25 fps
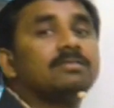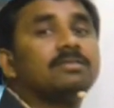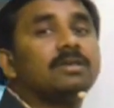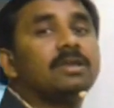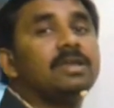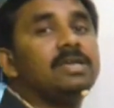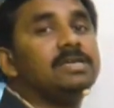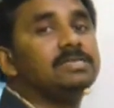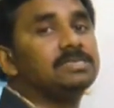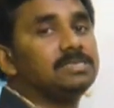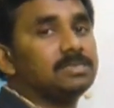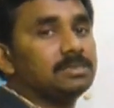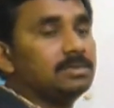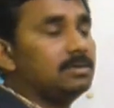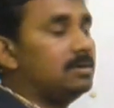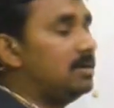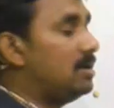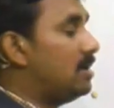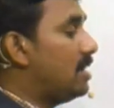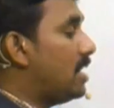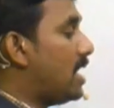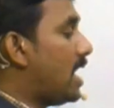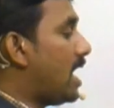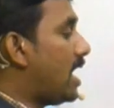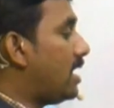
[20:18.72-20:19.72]
is
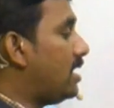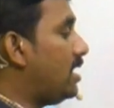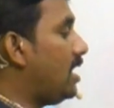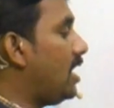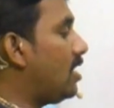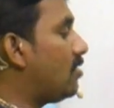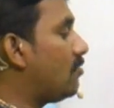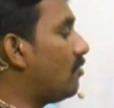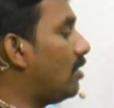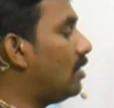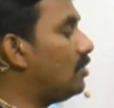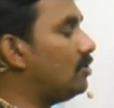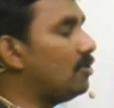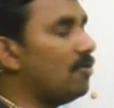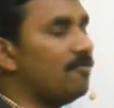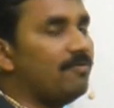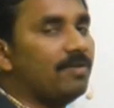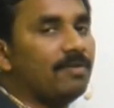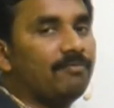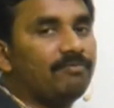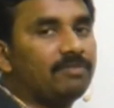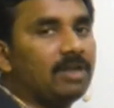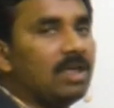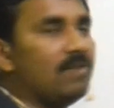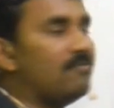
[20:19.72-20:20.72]
n equal to
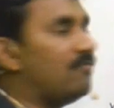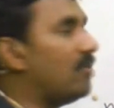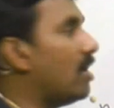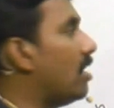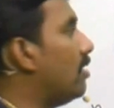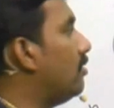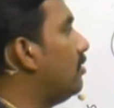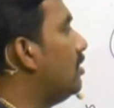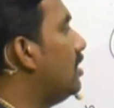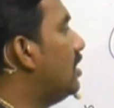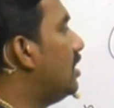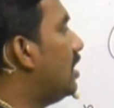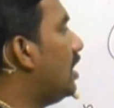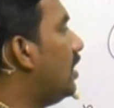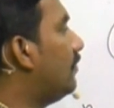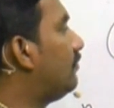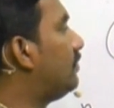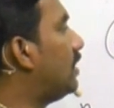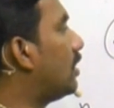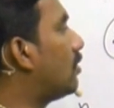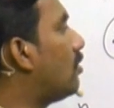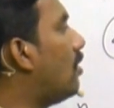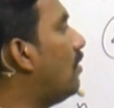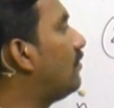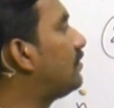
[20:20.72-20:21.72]
55 if
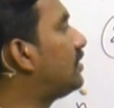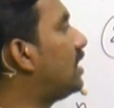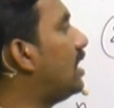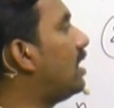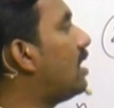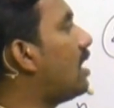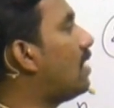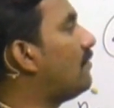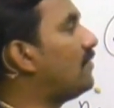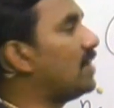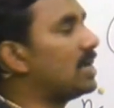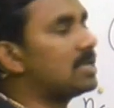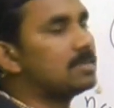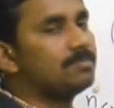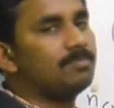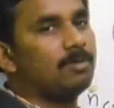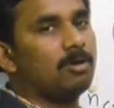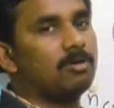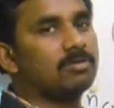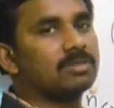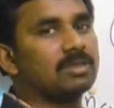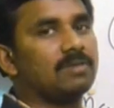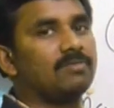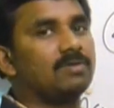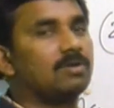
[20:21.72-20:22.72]
the coefficient of x
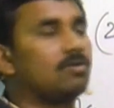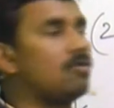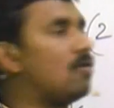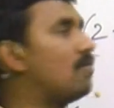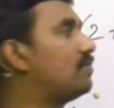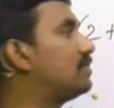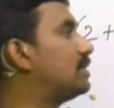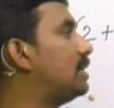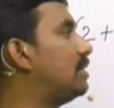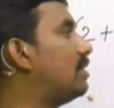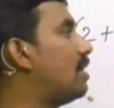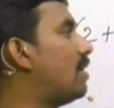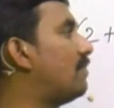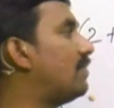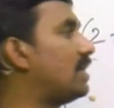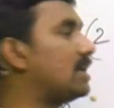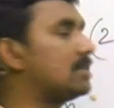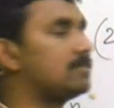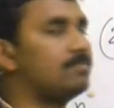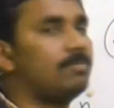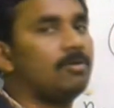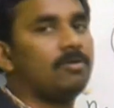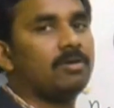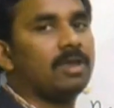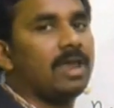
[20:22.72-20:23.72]
power 7, coefficient of
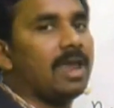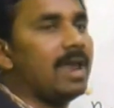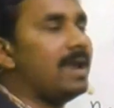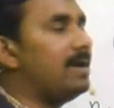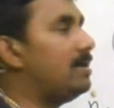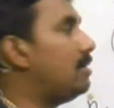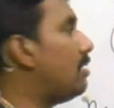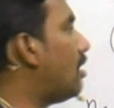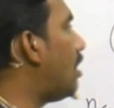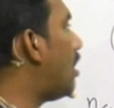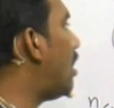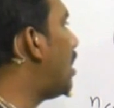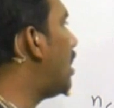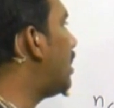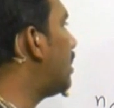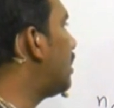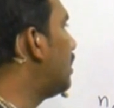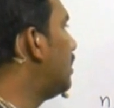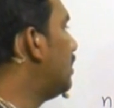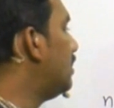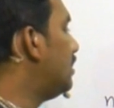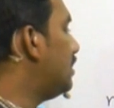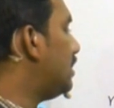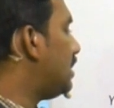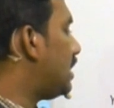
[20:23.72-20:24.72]
x power 8 are
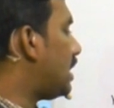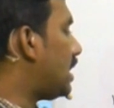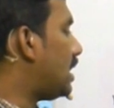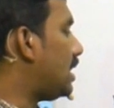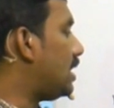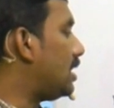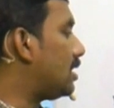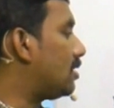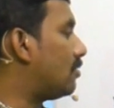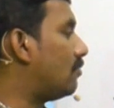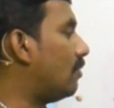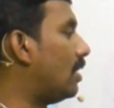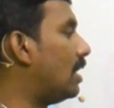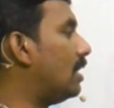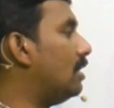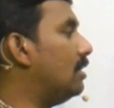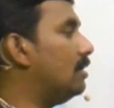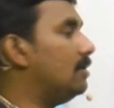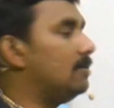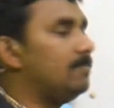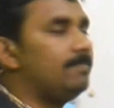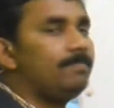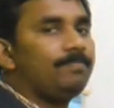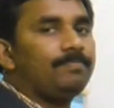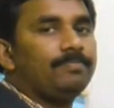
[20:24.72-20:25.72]

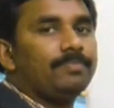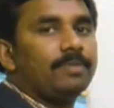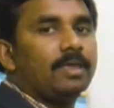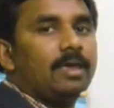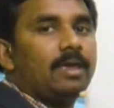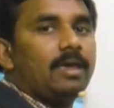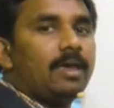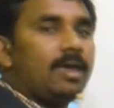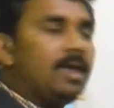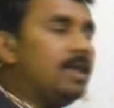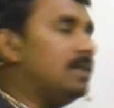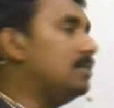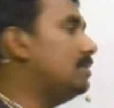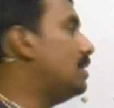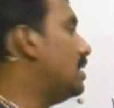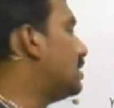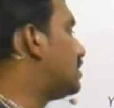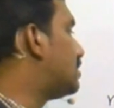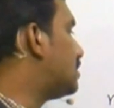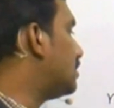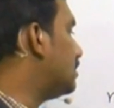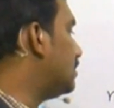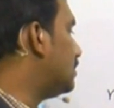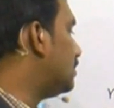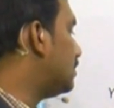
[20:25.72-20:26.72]
equal. In
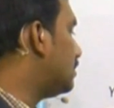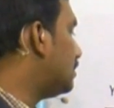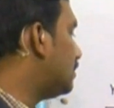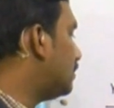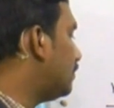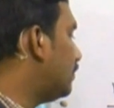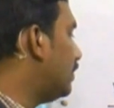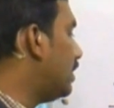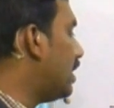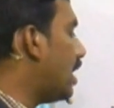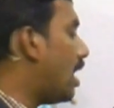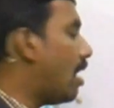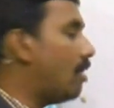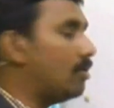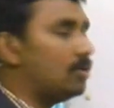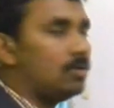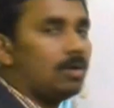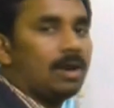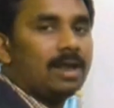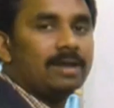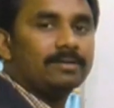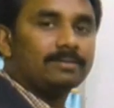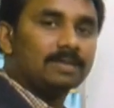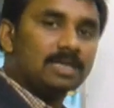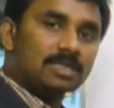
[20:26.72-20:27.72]
this, we have to
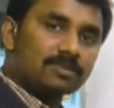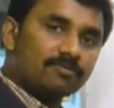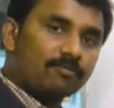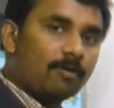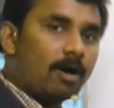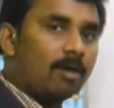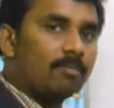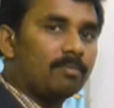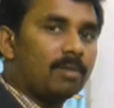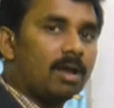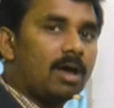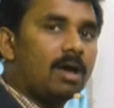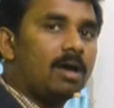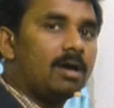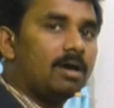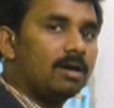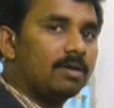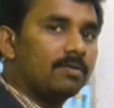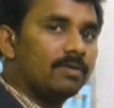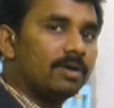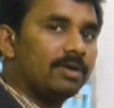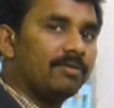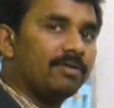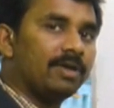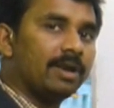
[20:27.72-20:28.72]
learn this formula,
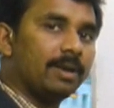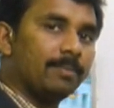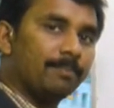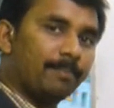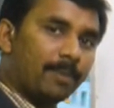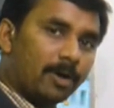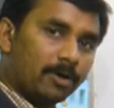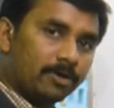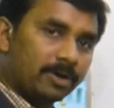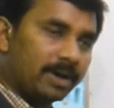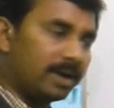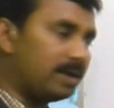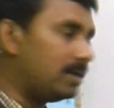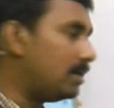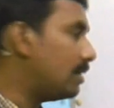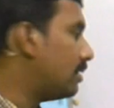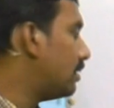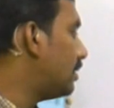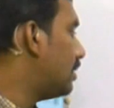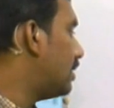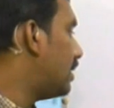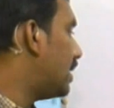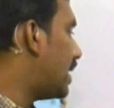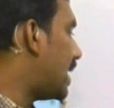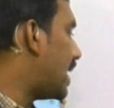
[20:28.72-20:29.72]
very very important.
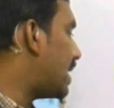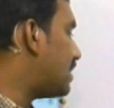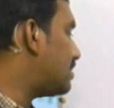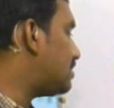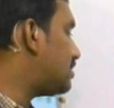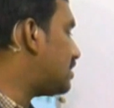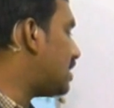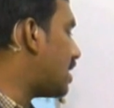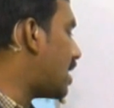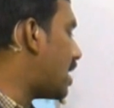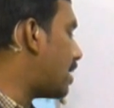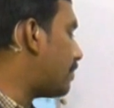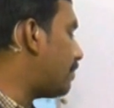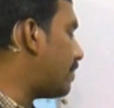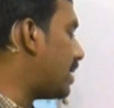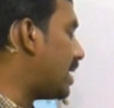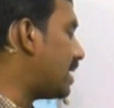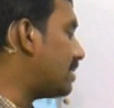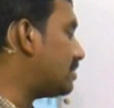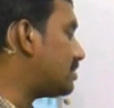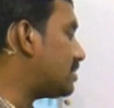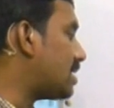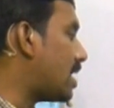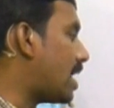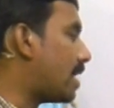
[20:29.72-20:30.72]
NCR by
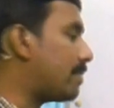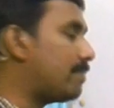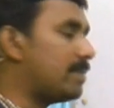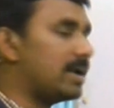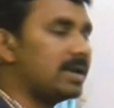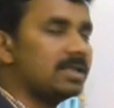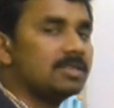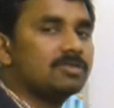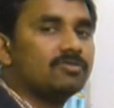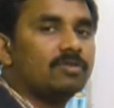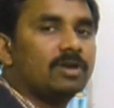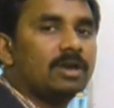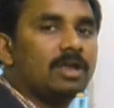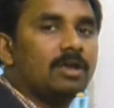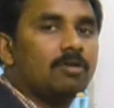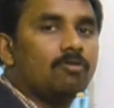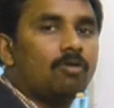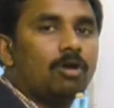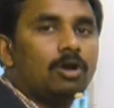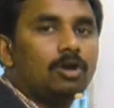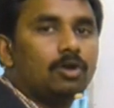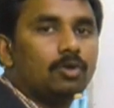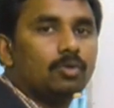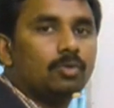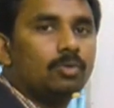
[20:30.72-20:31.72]
NCR minus 1
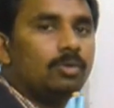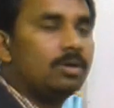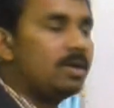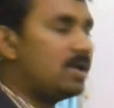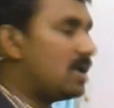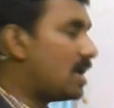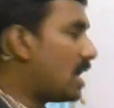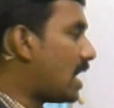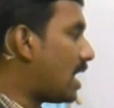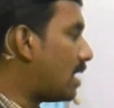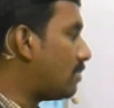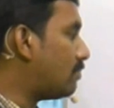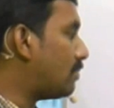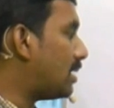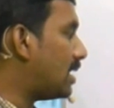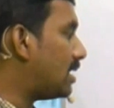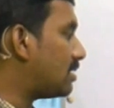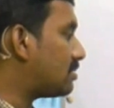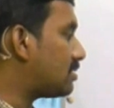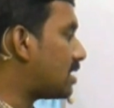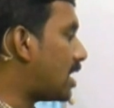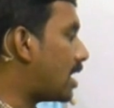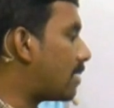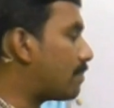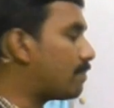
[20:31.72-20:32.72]
equal to n
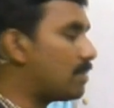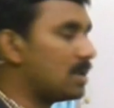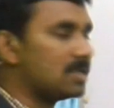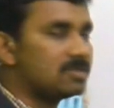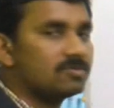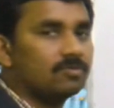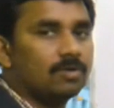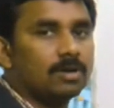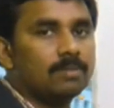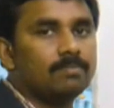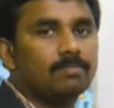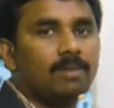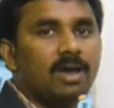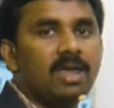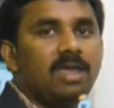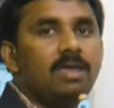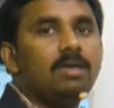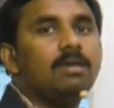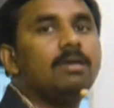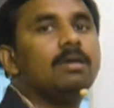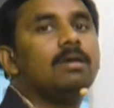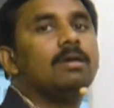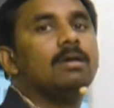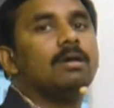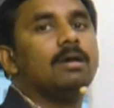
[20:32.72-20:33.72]
minus r plus 1 by
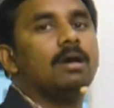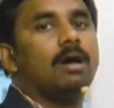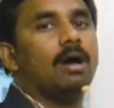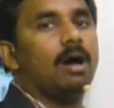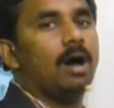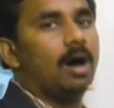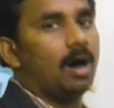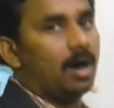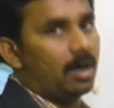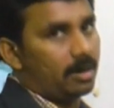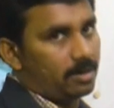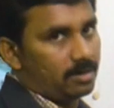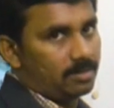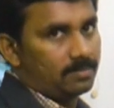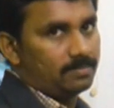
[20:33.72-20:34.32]
r.